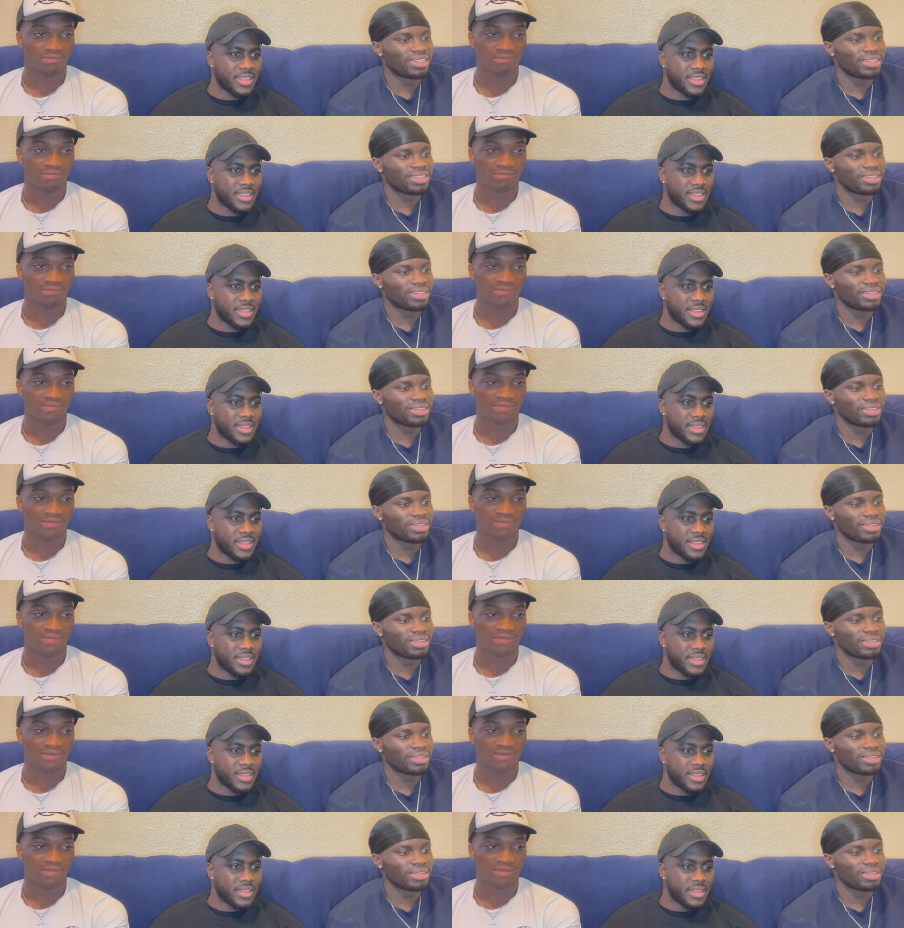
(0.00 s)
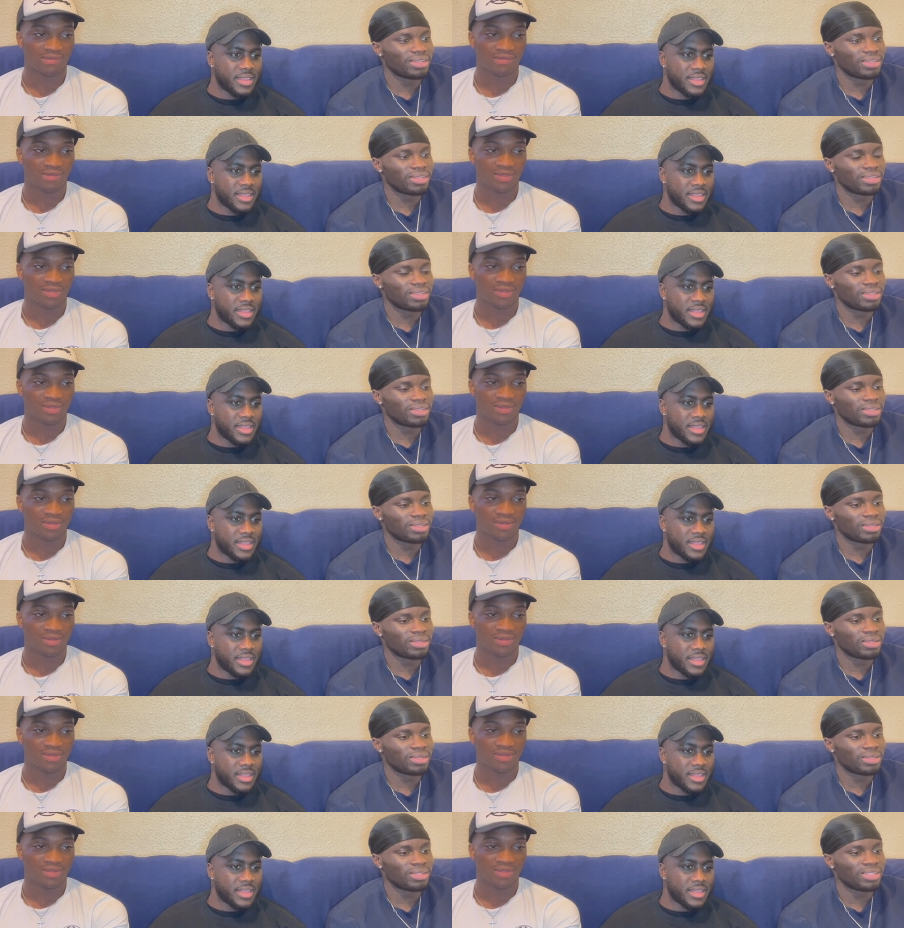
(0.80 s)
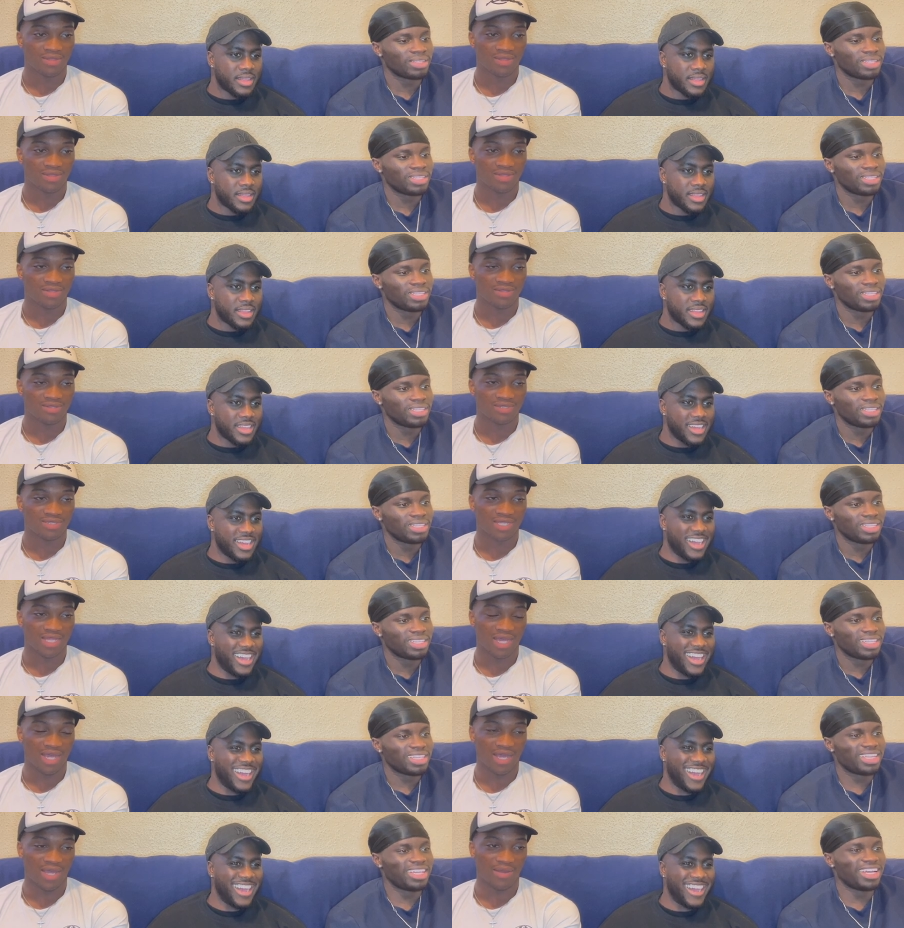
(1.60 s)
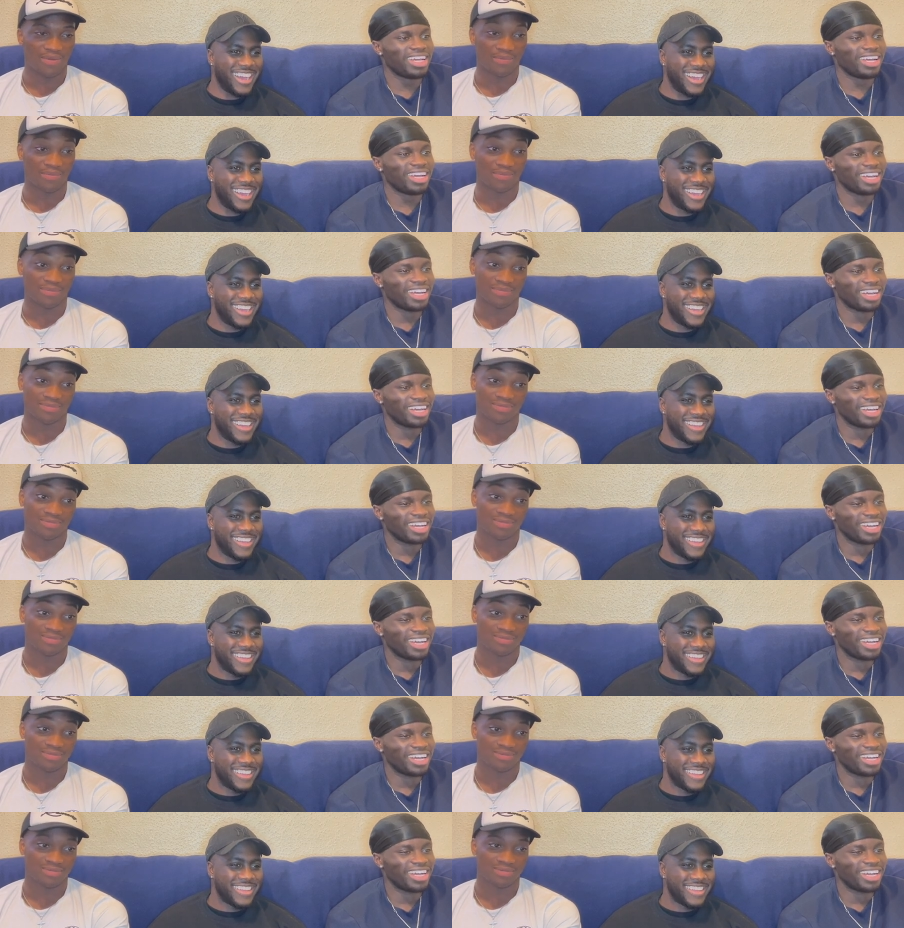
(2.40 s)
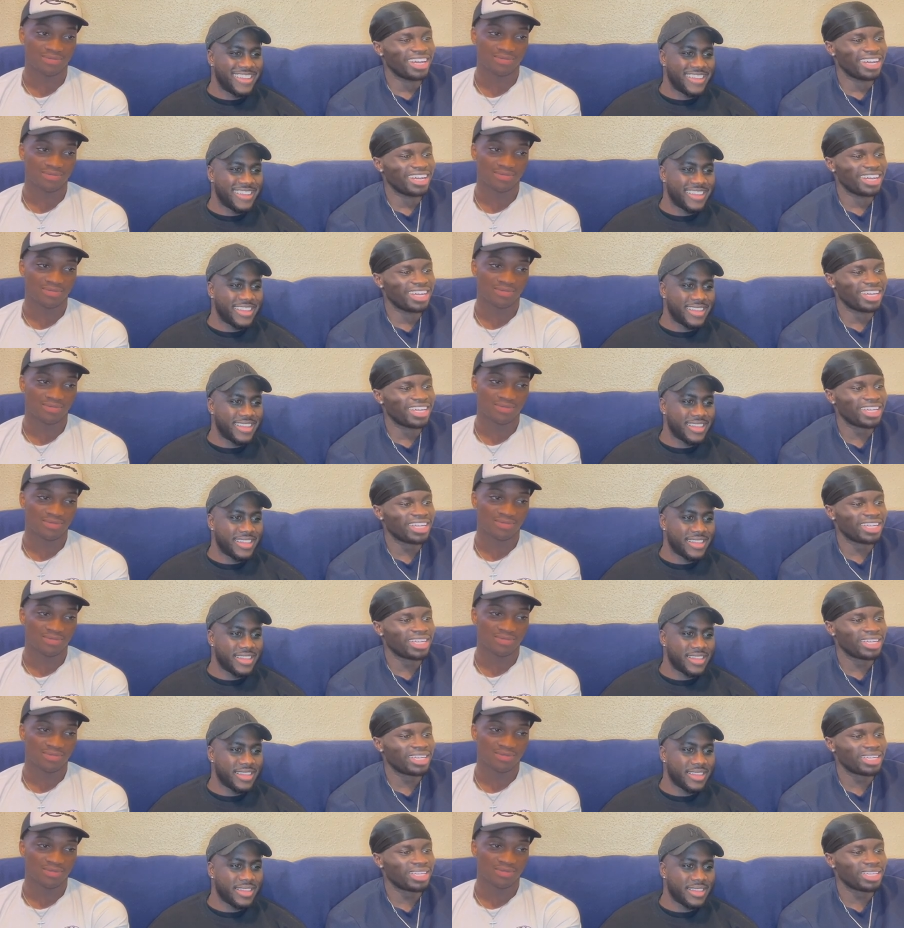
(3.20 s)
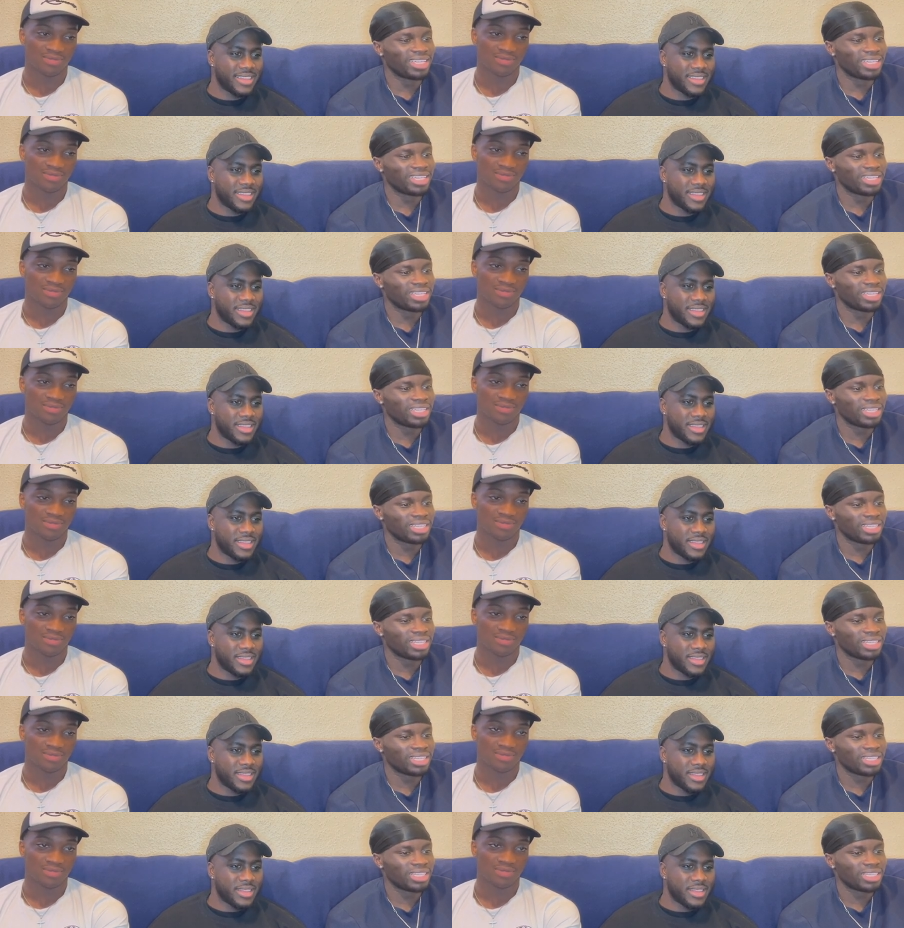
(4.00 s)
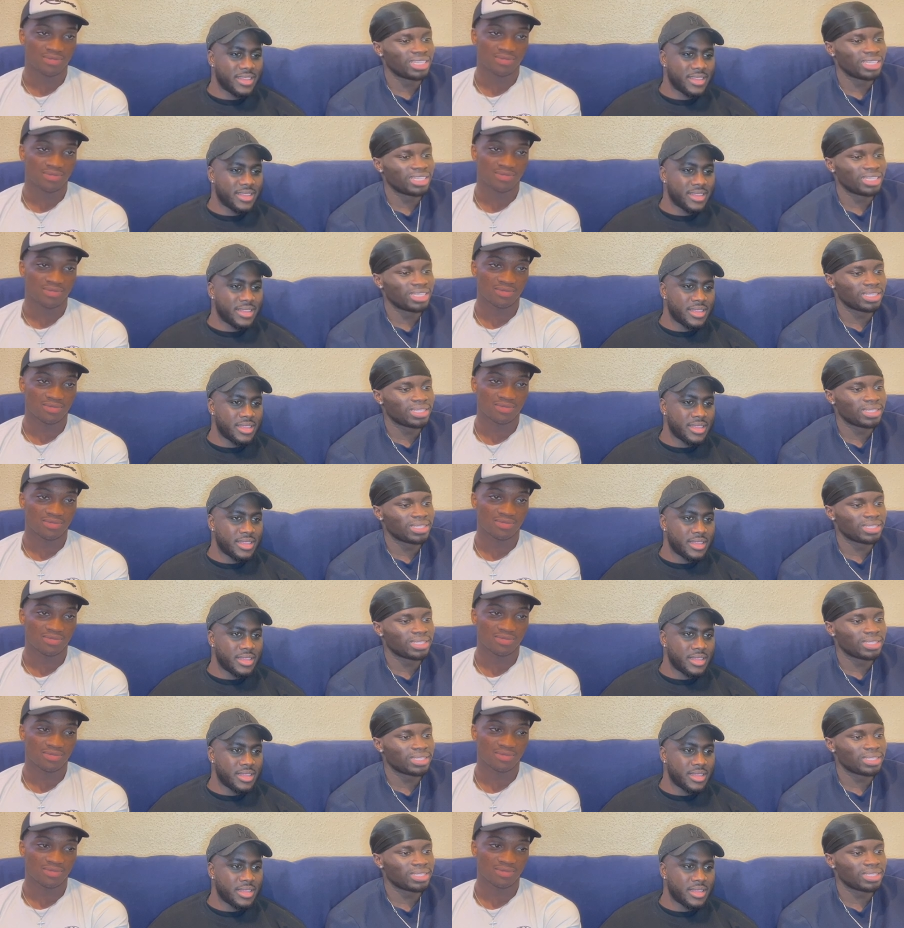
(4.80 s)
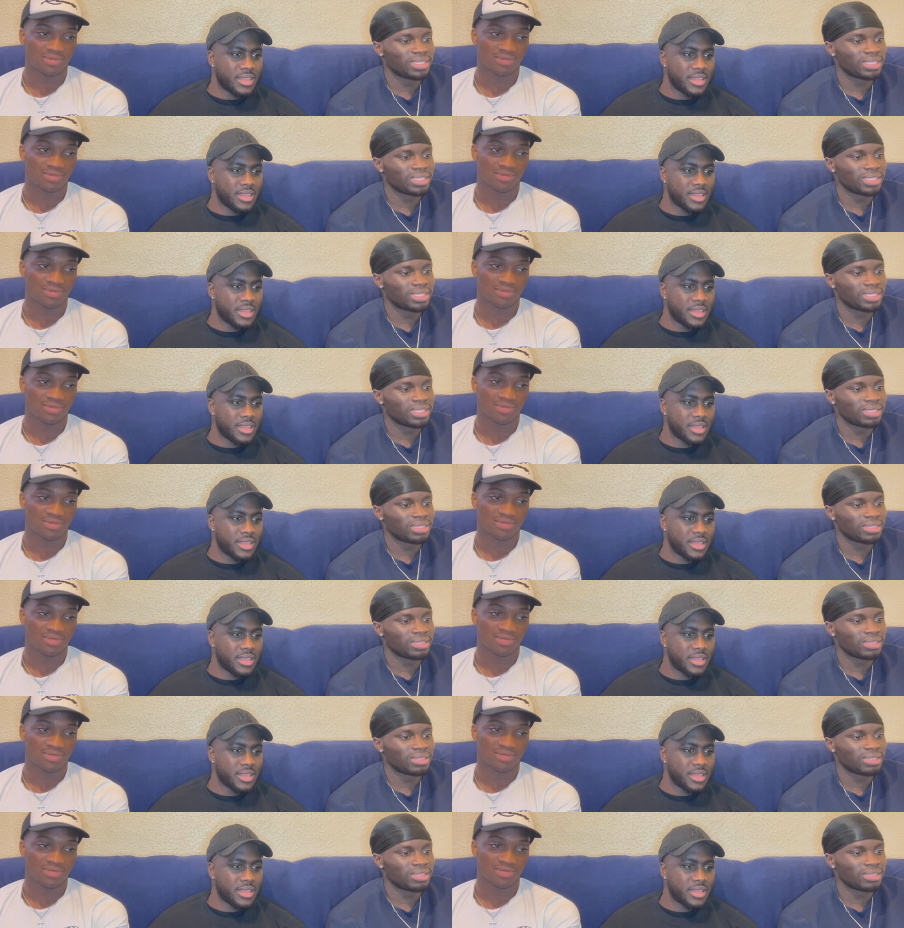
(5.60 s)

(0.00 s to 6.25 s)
(silence)